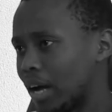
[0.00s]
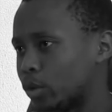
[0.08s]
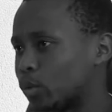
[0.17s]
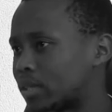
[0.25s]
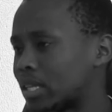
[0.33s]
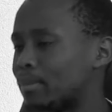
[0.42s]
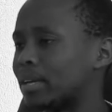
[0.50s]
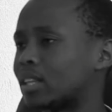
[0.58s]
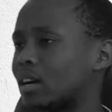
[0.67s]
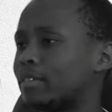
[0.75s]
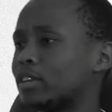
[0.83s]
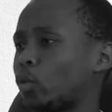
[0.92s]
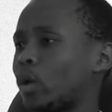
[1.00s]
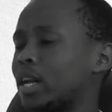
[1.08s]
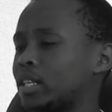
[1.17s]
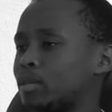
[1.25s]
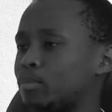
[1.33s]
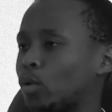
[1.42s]
I don't see myself as
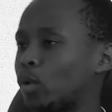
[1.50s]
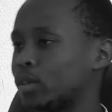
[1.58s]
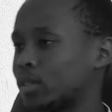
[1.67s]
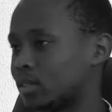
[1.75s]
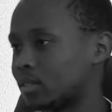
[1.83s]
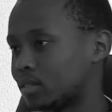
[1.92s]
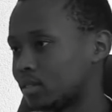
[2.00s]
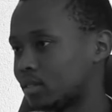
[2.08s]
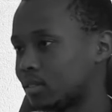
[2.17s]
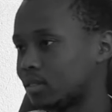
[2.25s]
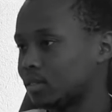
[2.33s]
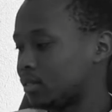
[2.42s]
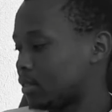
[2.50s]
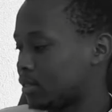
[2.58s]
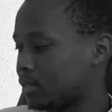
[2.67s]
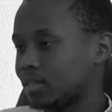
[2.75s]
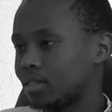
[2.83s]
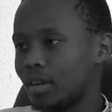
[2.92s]
royalty because
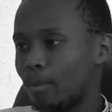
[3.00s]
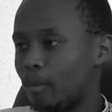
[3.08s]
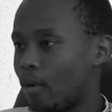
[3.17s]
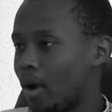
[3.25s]
the